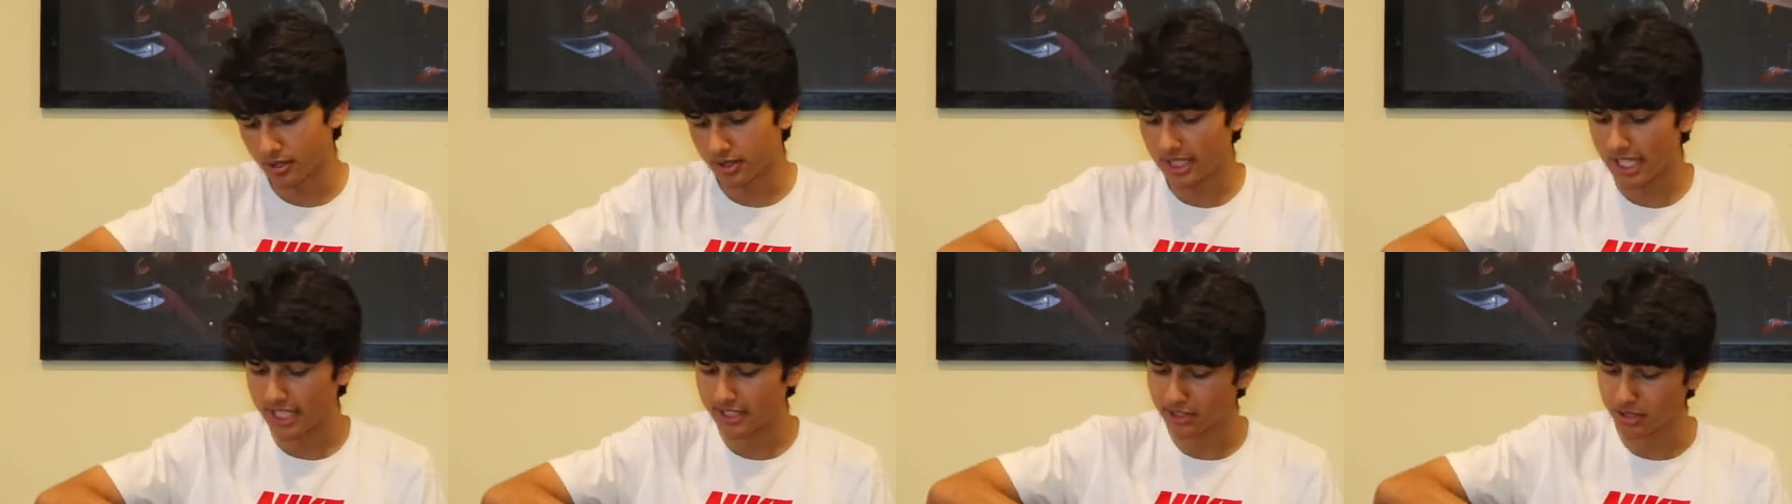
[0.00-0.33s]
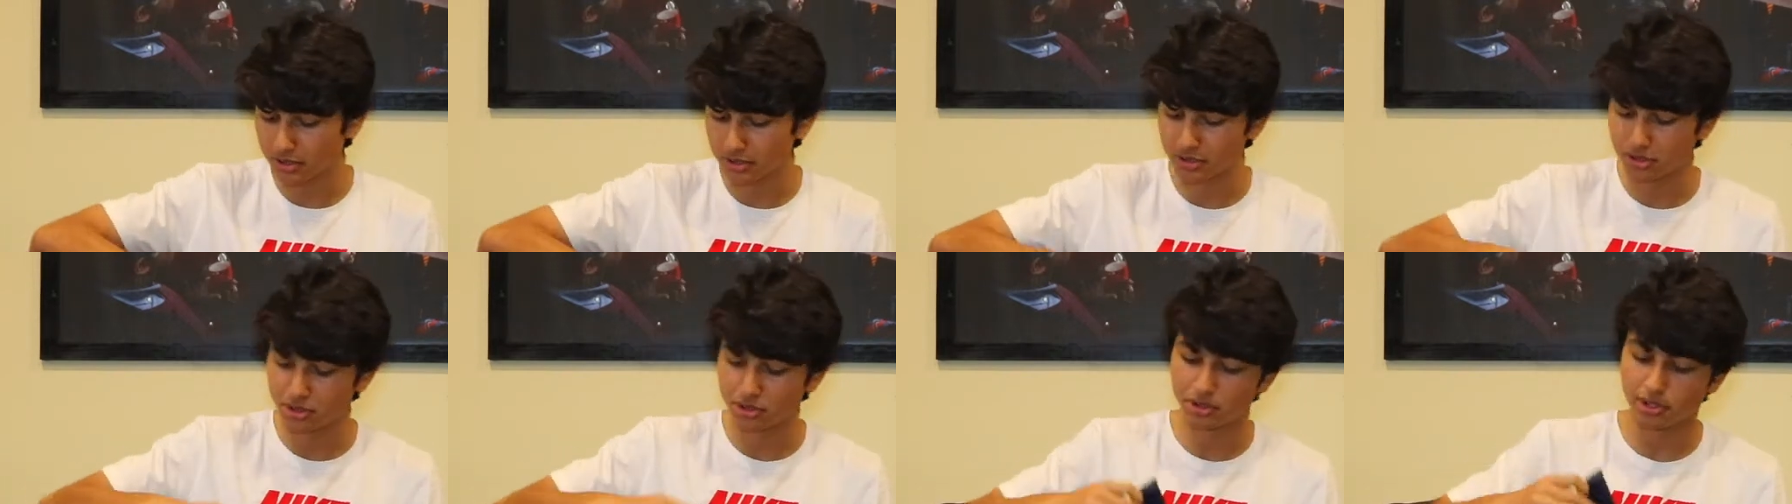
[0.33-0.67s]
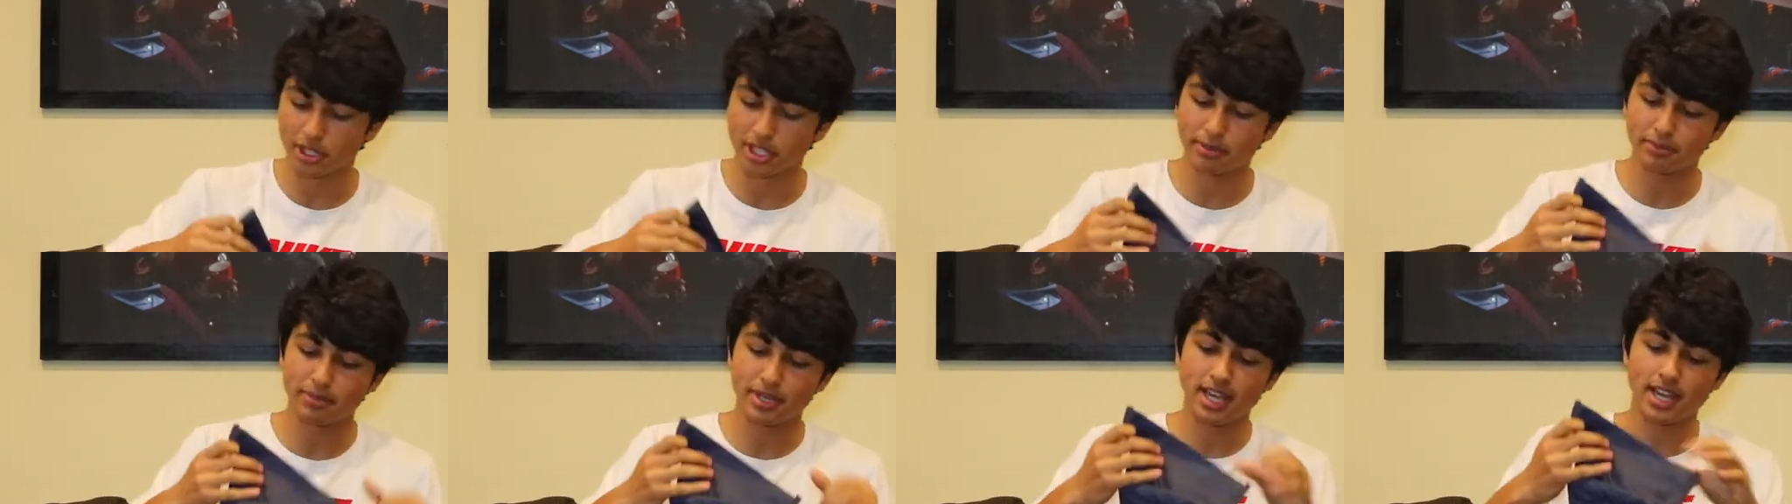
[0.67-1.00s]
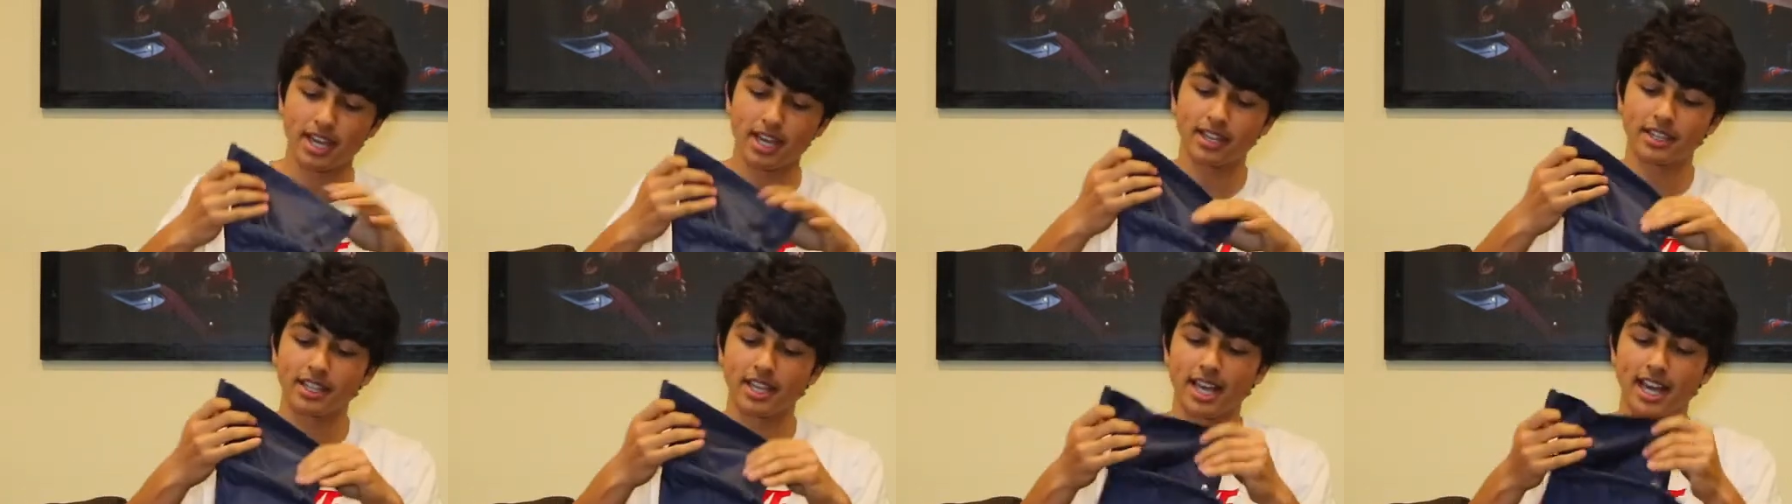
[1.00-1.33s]
classical string
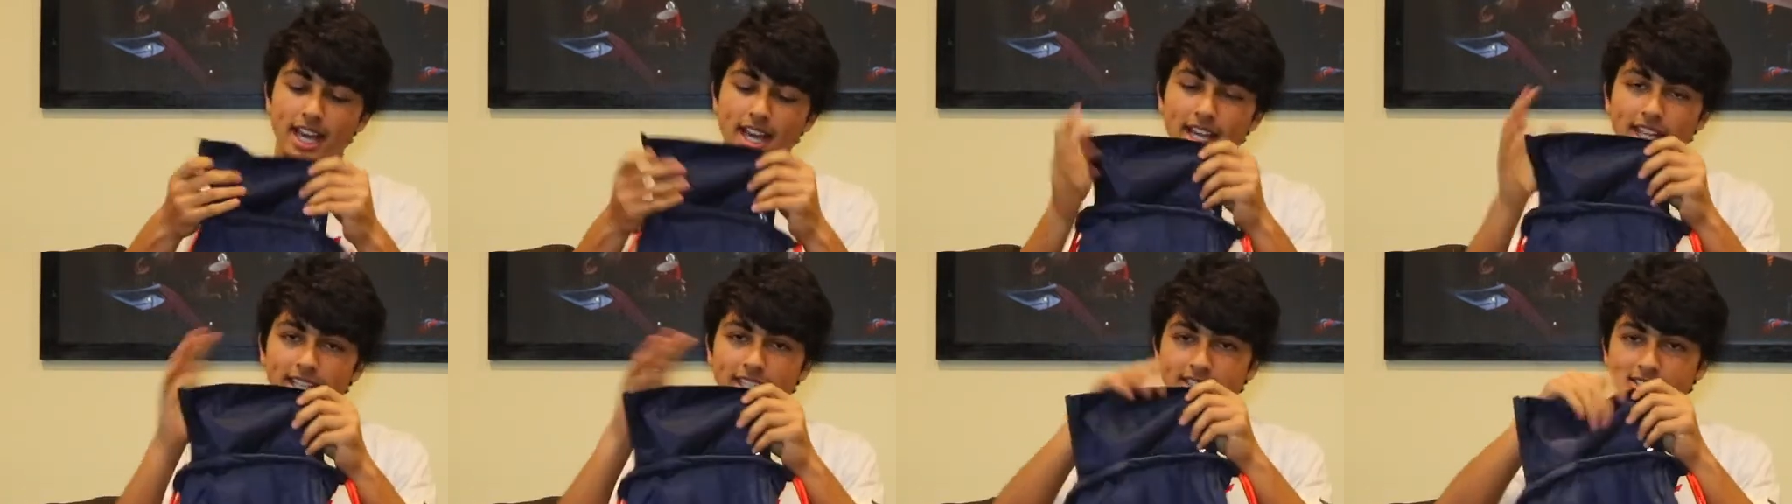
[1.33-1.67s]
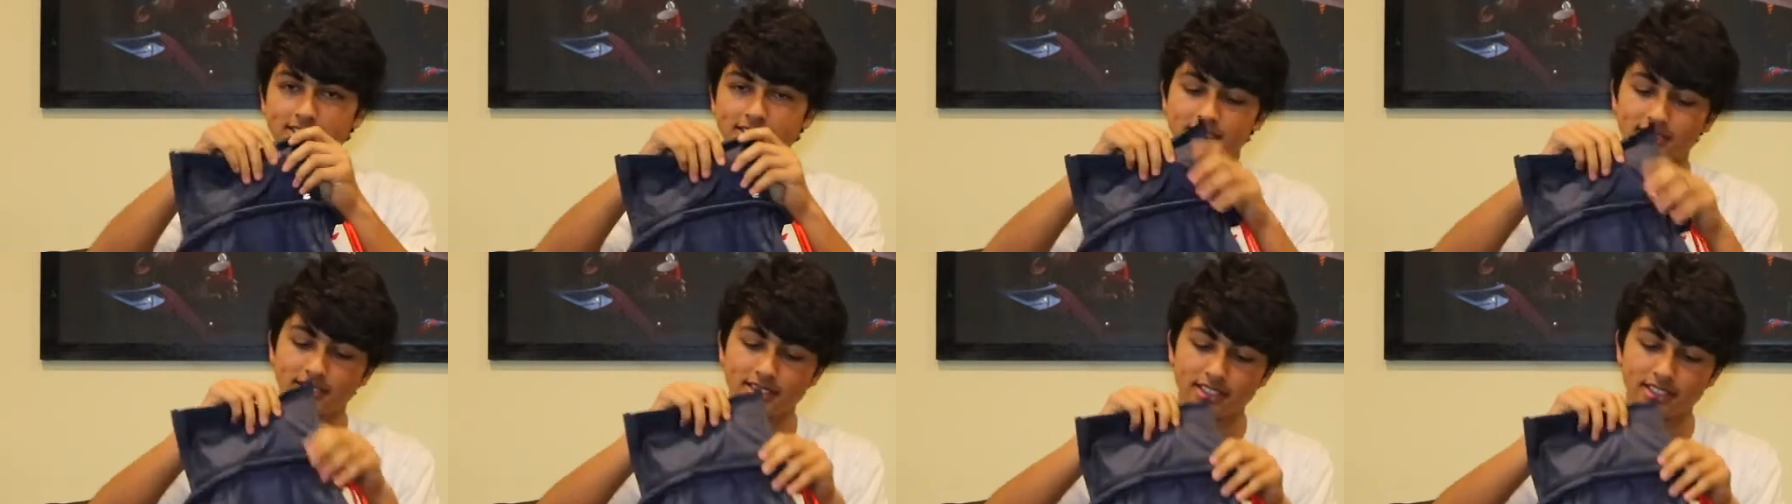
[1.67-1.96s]
bag has